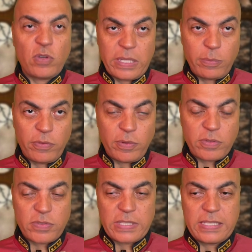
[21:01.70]
that movie
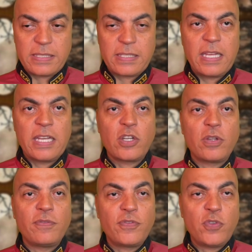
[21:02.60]
was released.
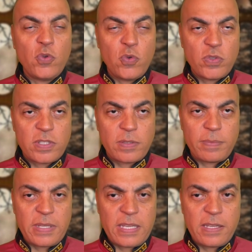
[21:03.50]
Confused
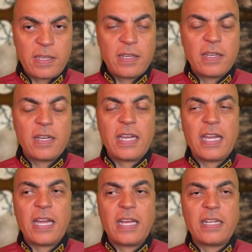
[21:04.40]
me,
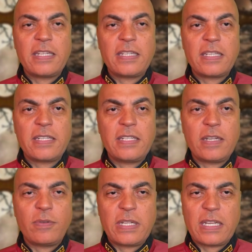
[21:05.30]
and
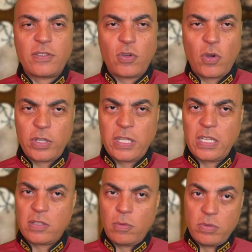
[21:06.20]
they were not talking.
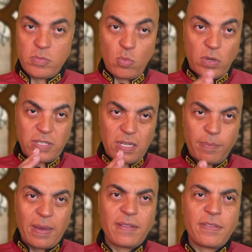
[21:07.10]
It was more
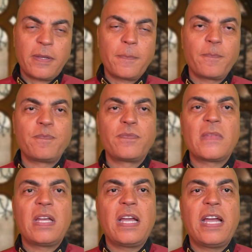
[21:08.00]
telepathic,
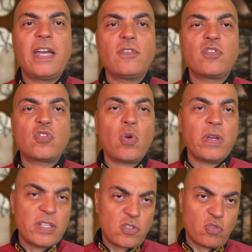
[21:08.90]
and
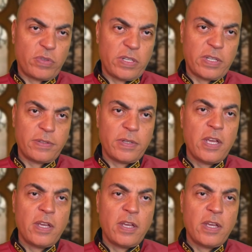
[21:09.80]
history and